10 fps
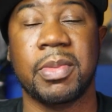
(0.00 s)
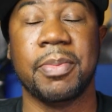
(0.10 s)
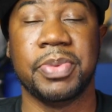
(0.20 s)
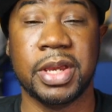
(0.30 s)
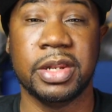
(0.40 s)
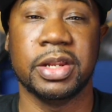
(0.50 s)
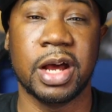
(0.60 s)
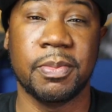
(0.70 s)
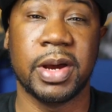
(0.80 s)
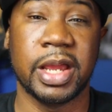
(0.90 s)
my PIN
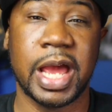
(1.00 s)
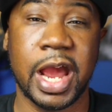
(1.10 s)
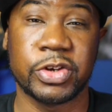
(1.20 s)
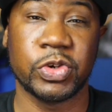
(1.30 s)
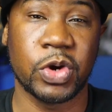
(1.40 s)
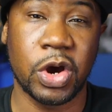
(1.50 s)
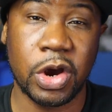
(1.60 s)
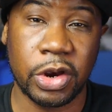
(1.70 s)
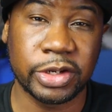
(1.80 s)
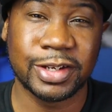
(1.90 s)
on my actual
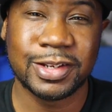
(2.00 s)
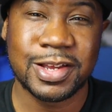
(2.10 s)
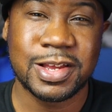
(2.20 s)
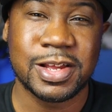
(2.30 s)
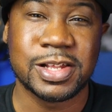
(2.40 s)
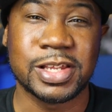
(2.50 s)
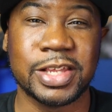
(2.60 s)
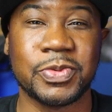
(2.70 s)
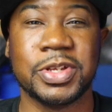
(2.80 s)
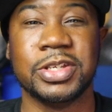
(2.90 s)
card,
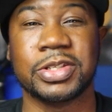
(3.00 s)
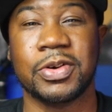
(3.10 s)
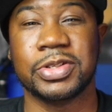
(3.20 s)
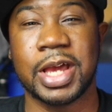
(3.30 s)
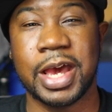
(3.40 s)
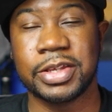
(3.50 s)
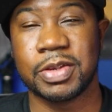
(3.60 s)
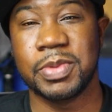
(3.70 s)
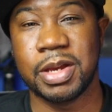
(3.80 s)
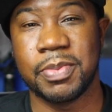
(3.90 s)
that's when he starts
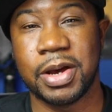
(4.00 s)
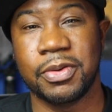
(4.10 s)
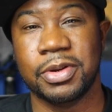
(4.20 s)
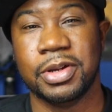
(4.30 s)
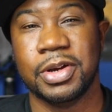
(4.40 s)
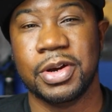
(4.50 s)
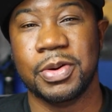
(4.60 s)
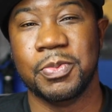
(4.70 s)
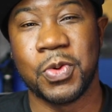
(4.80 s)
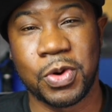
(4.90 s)
asking me about
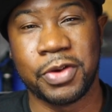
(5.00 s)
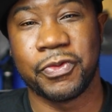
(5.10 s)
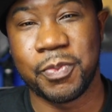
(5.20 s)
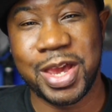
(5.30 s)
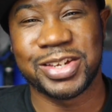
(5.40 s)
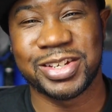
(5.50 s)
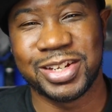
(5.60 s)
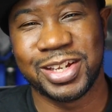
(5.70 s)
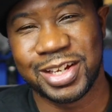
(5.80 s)
more information.